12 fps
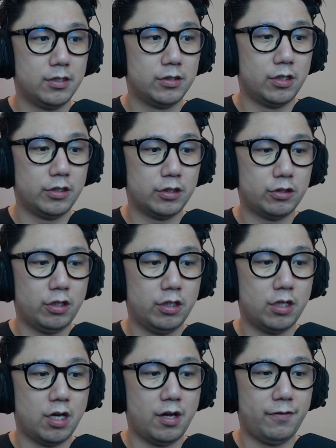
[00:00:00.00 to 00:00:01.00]
So just turn it
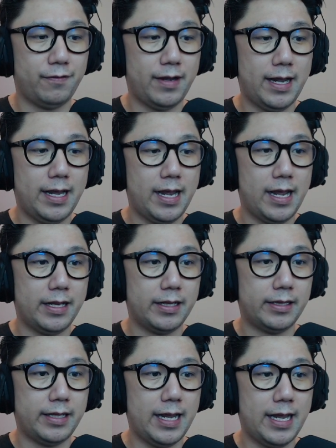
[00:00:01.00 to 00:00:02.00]
off. And
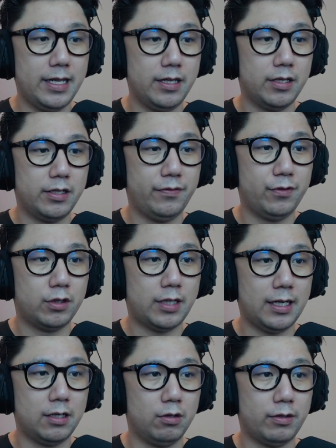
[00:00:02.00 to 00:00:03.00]
then if you take
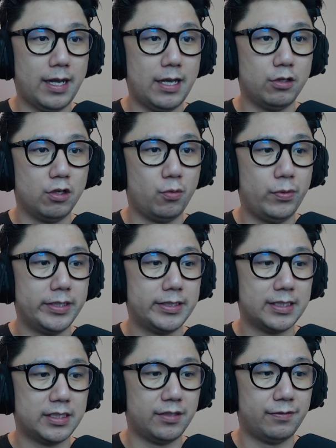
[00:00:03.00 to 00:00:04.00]
a look at your win
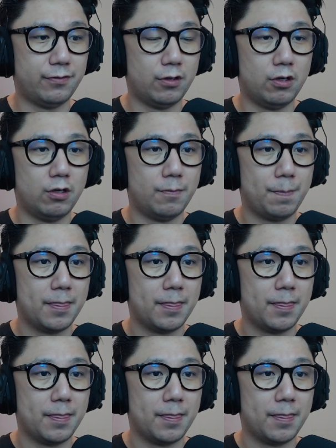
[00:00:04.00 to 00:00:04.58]
sixty-four